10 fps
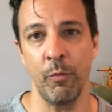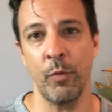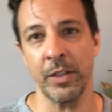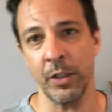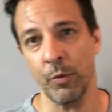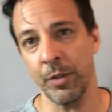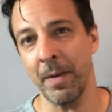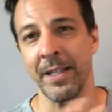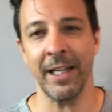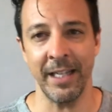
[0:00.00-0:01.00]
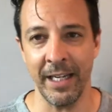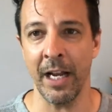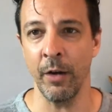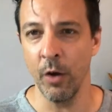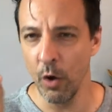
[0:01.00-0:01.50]
once I switched my technique,
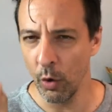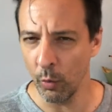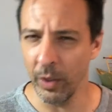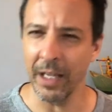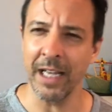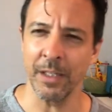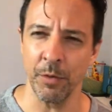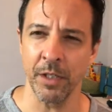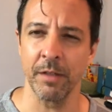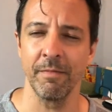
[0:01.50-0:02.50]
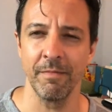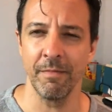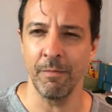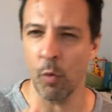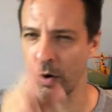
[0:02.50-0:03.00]
I realized it was
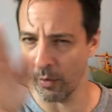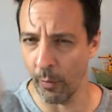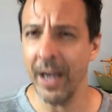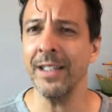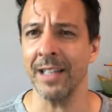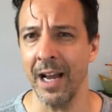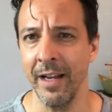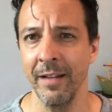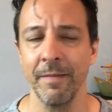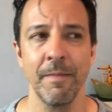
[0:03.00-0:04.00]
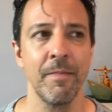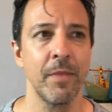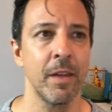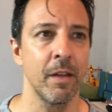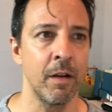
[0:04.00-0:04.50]
more on the right side
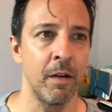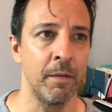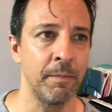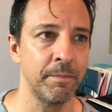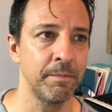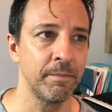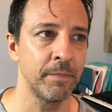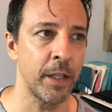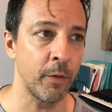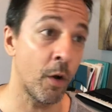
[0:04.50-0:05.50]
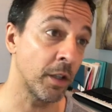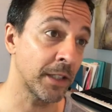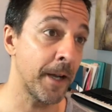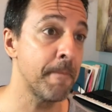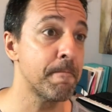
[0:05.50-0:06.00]
than the wrong
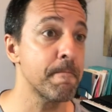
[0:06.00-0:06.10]
side.